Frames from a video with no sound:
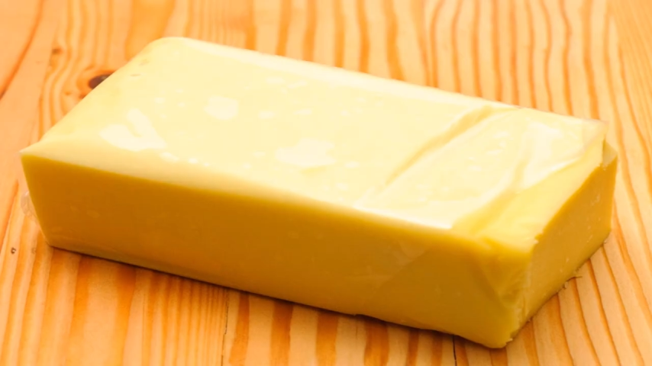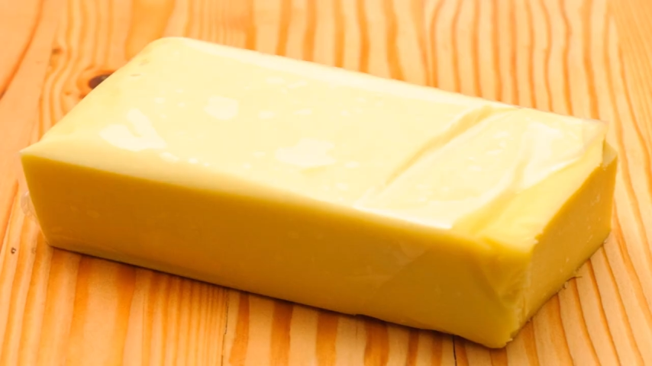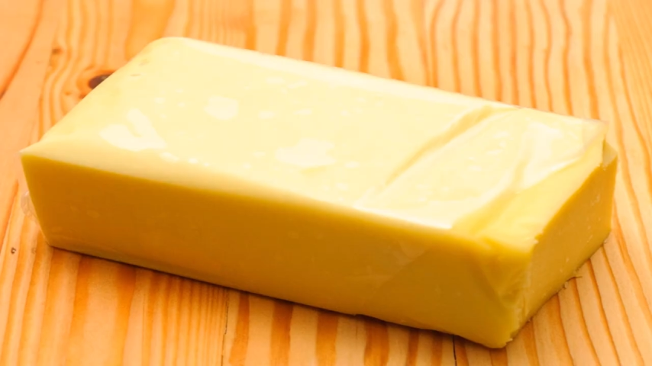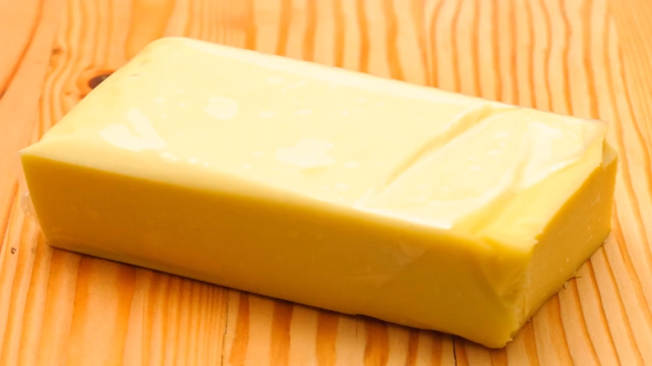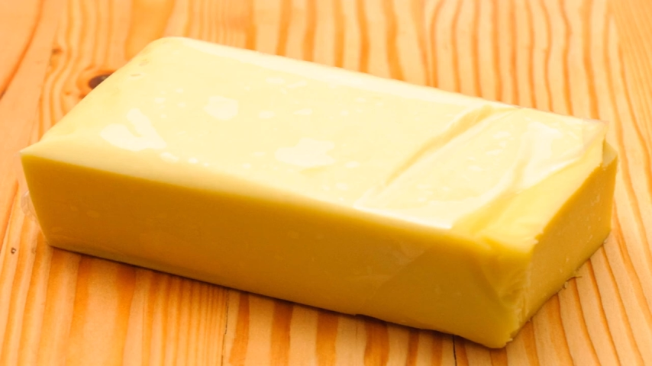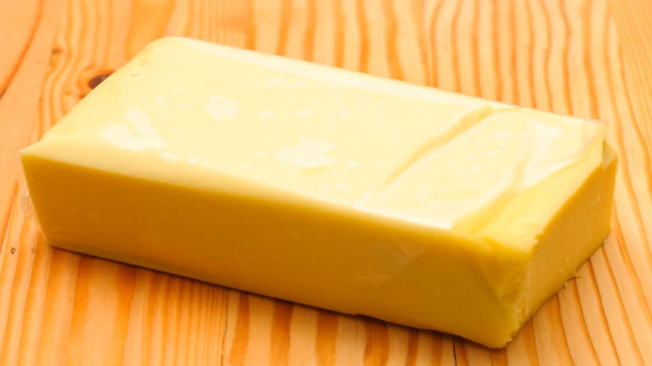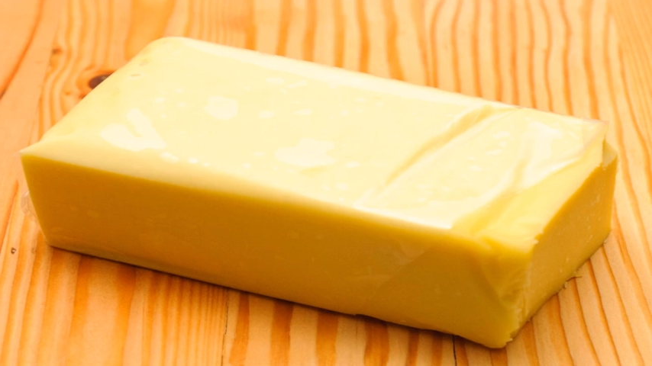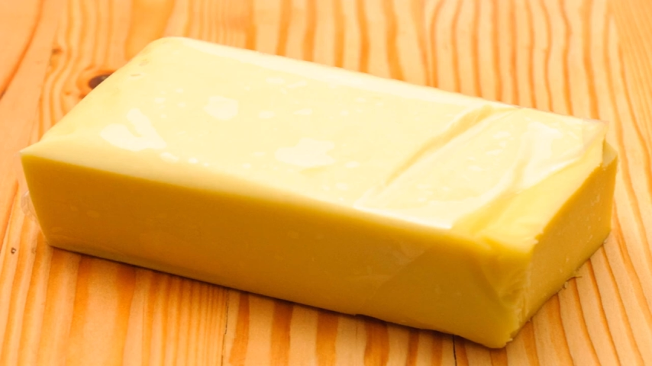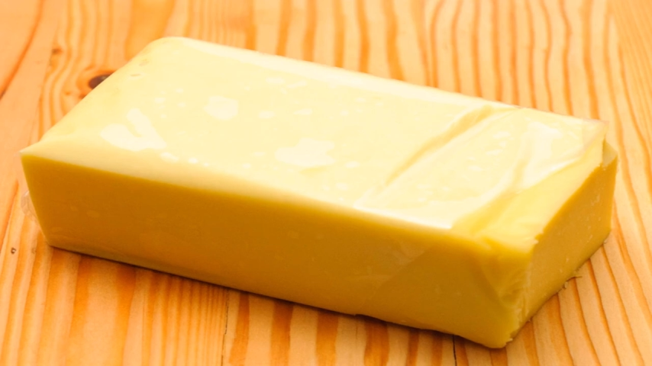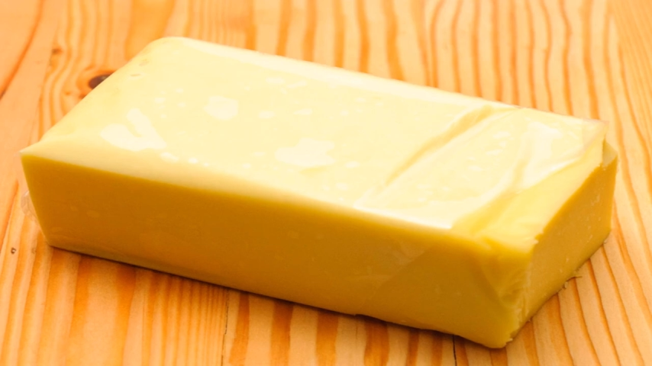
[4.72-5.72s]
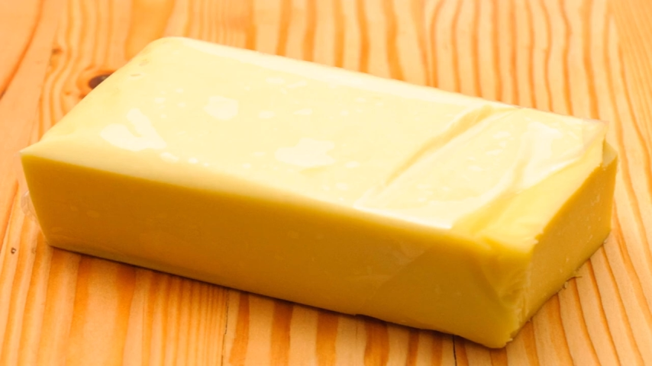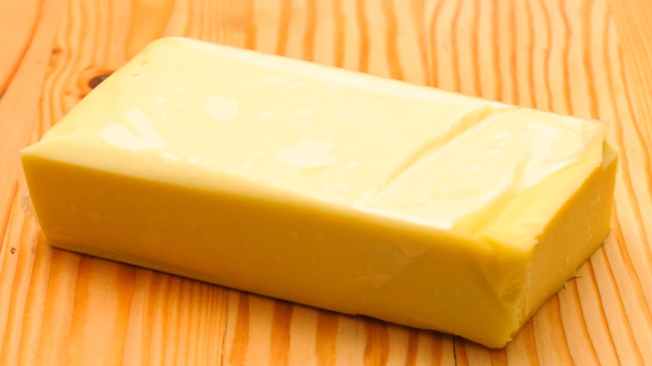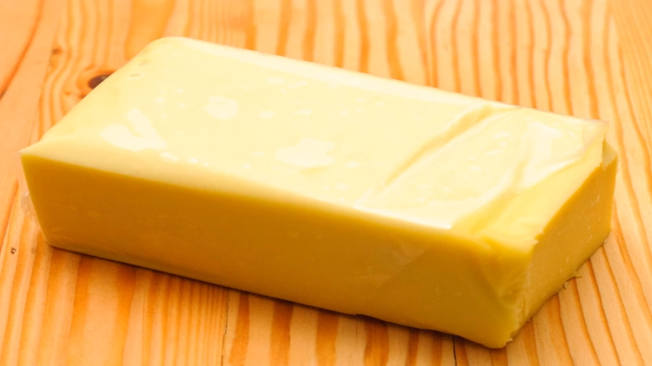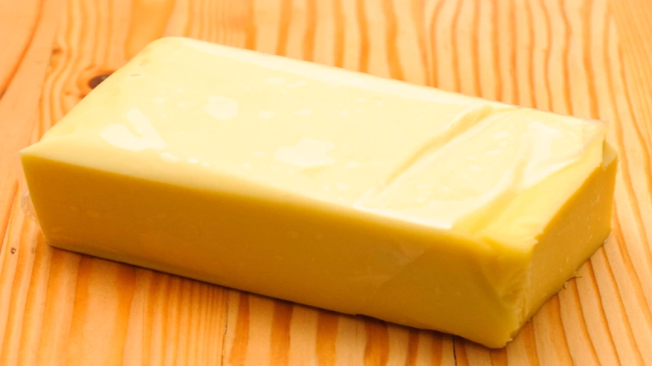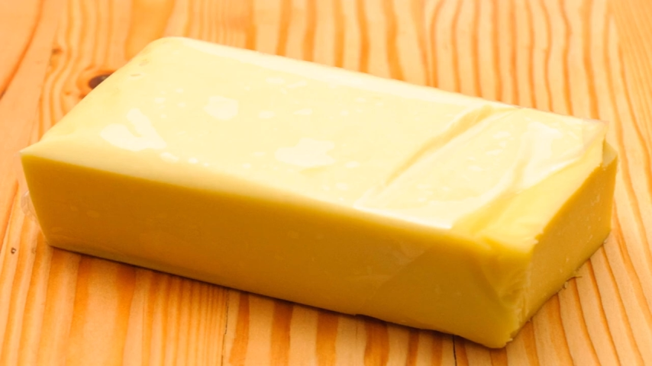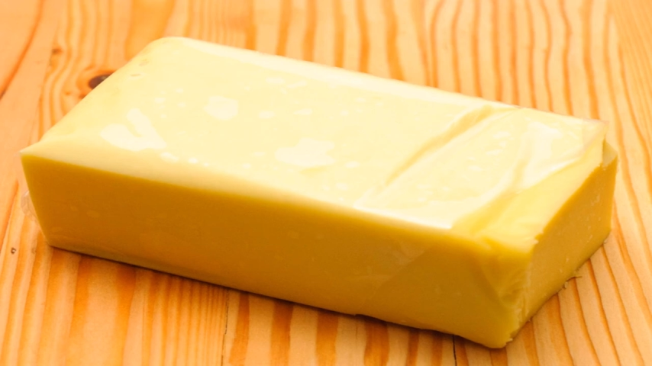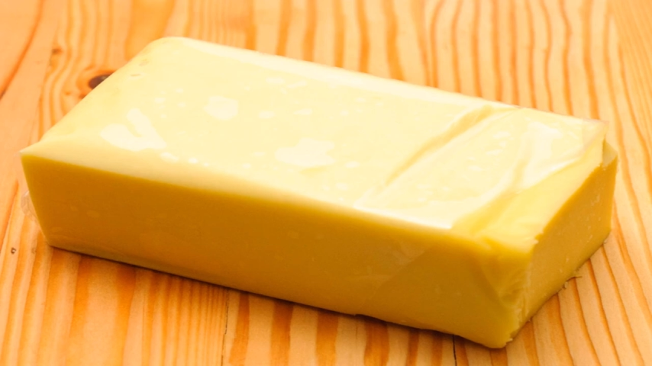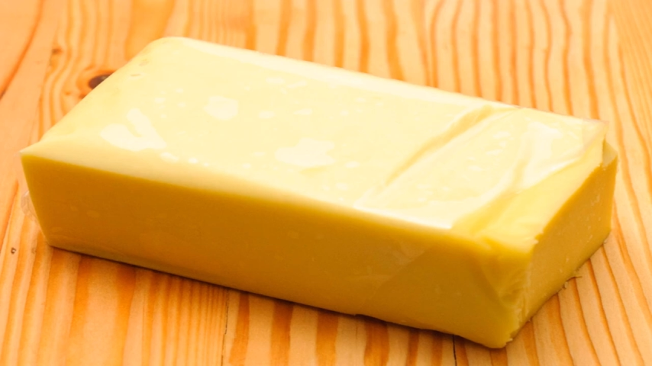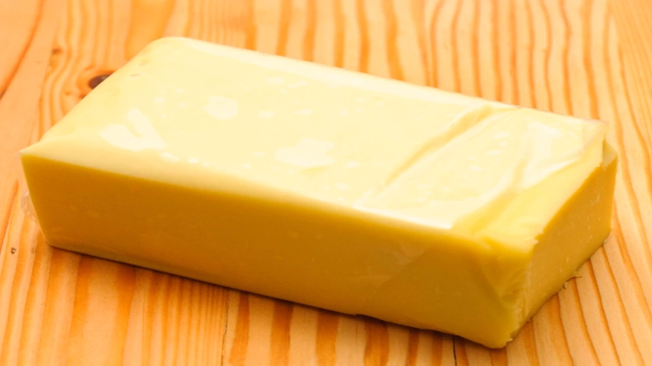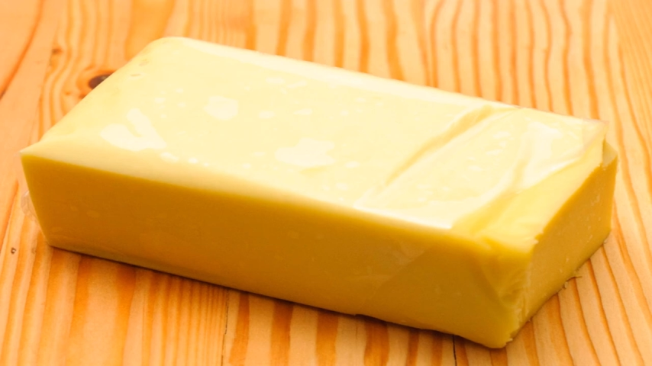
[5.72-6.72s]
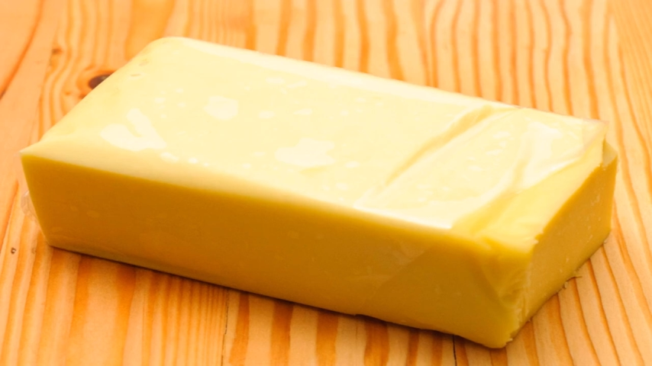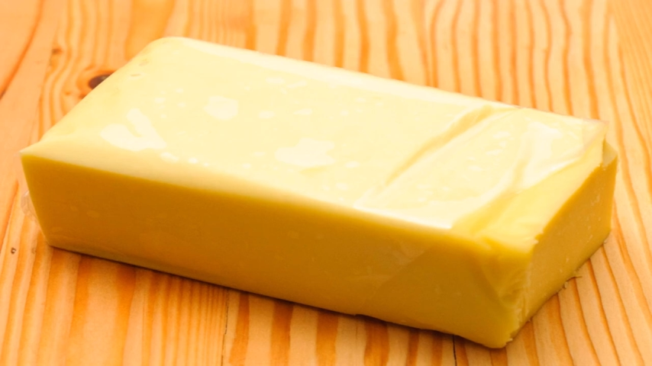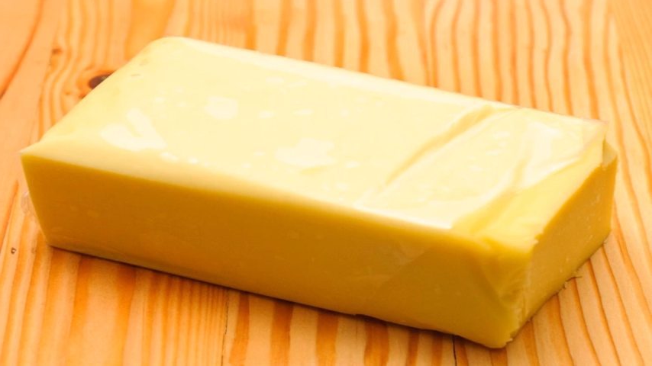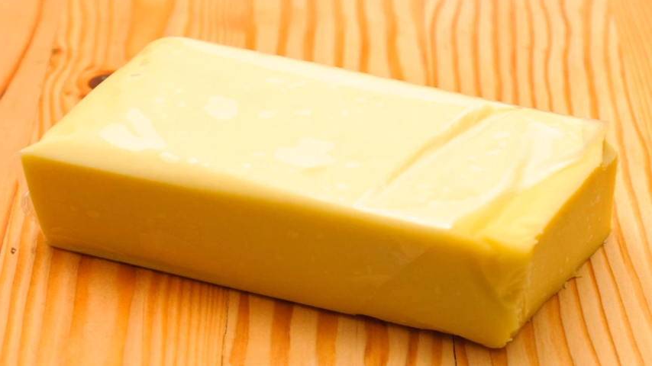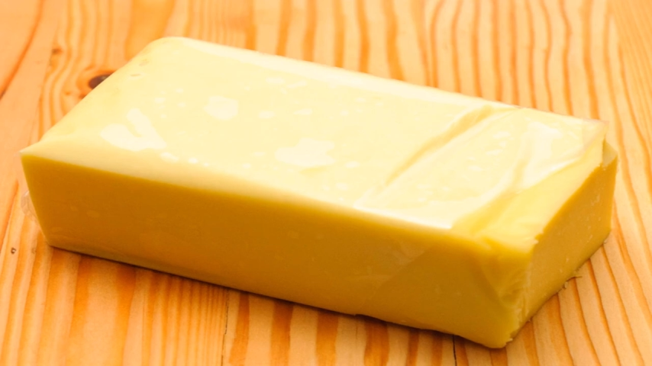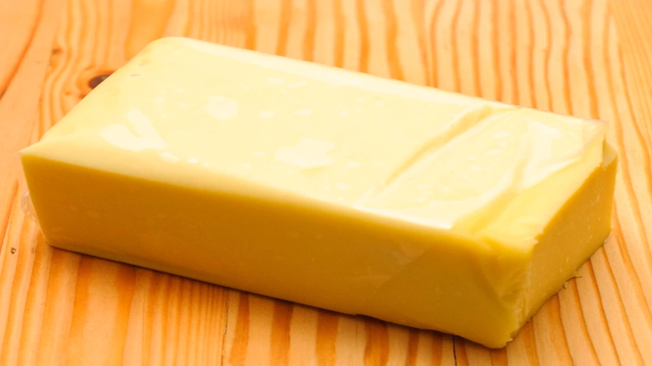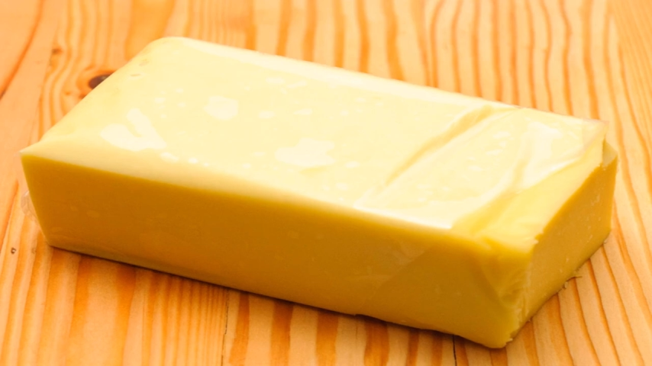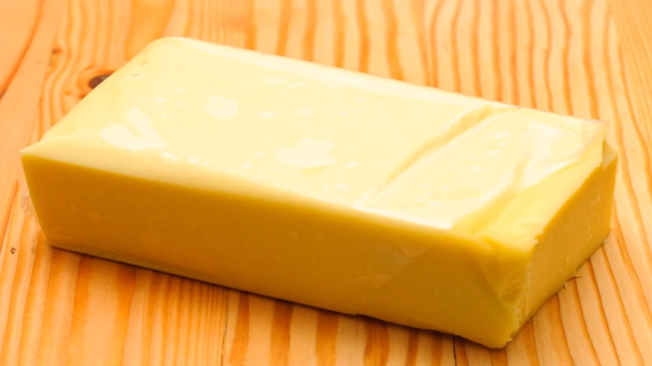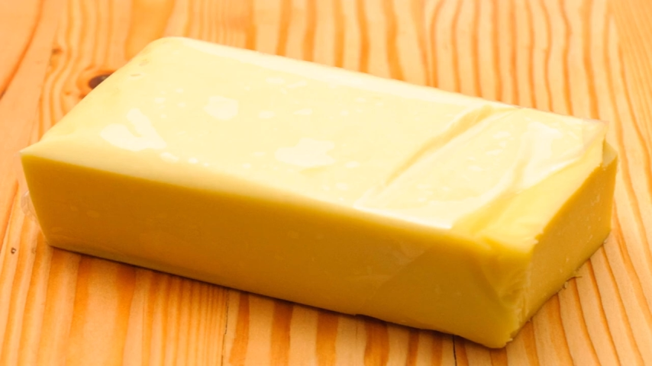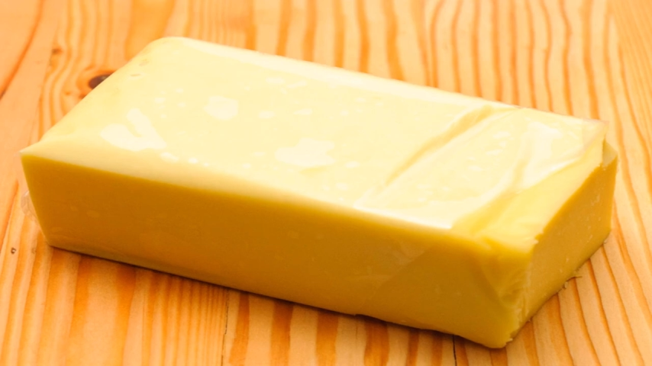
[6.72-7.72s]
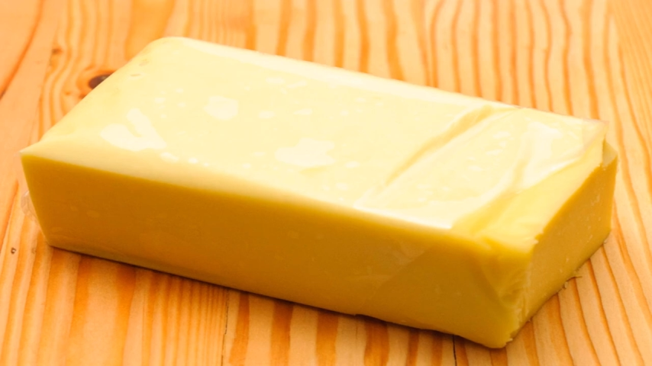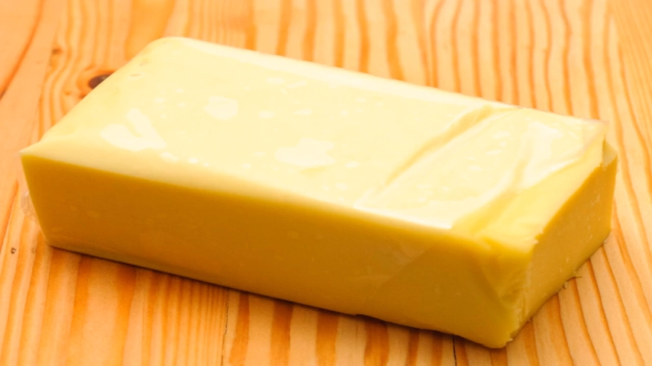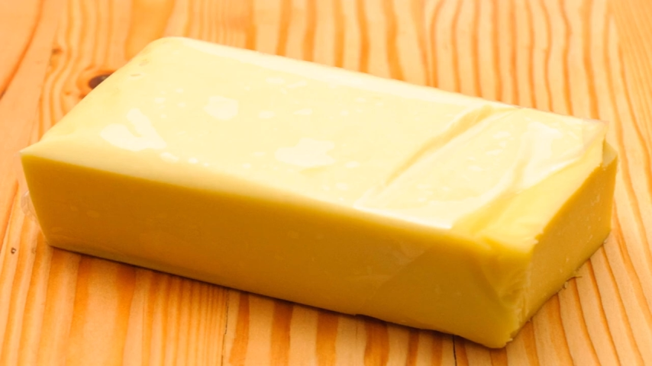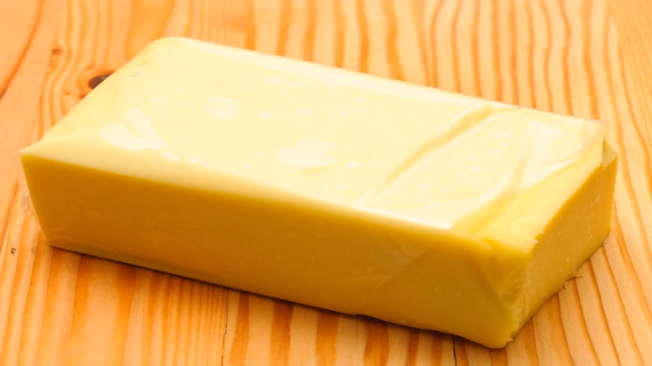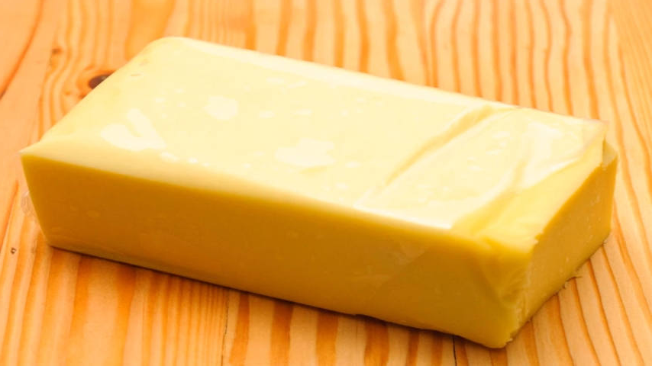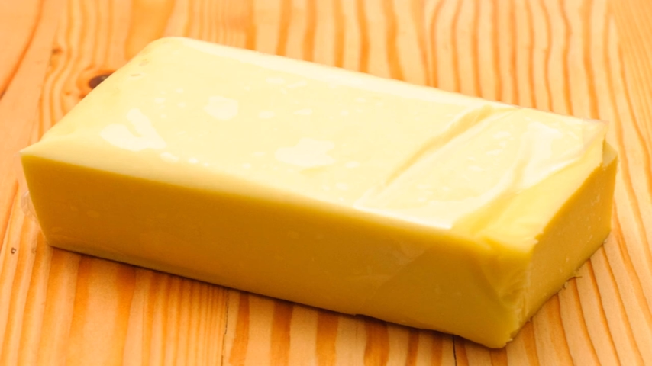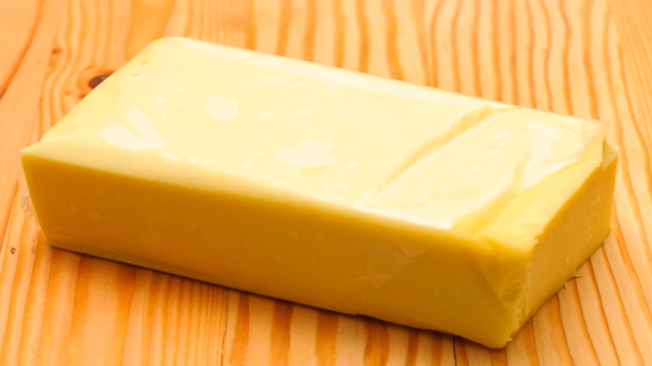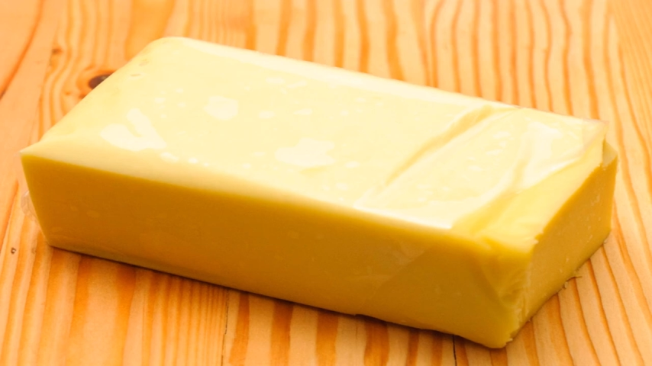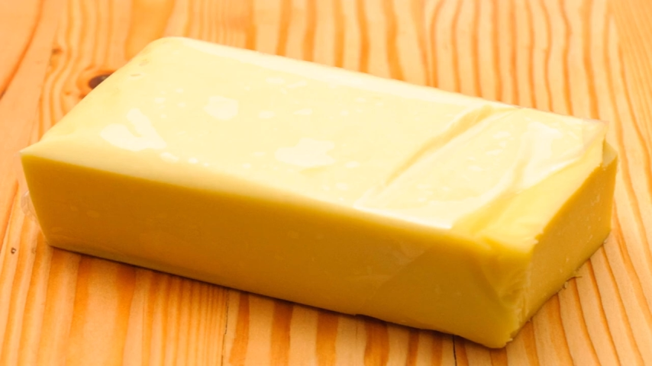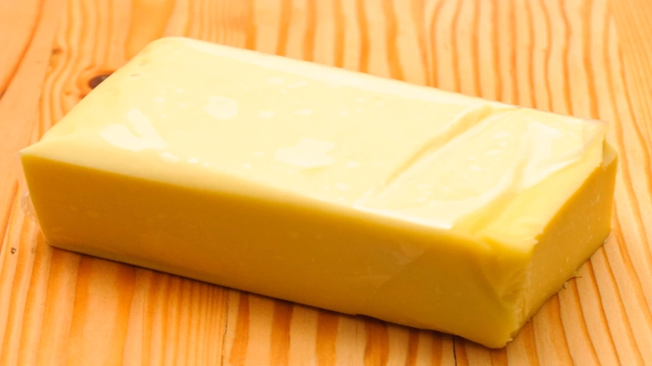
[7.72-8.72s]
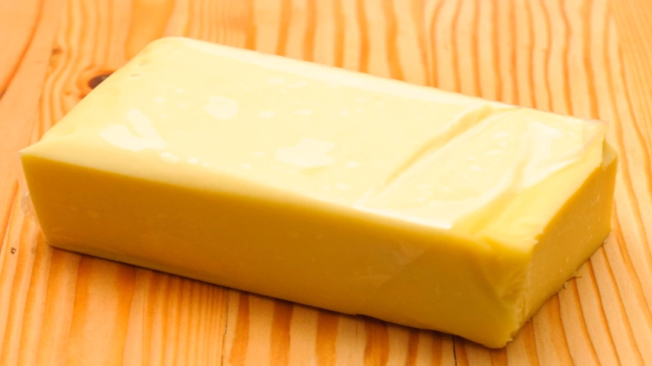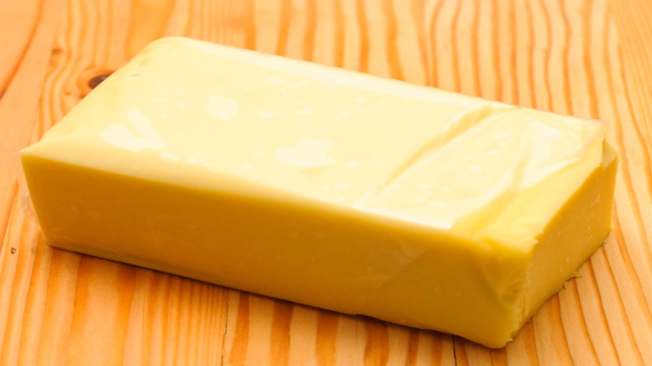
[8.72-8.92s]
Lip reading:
Nobody's mouth can be seen.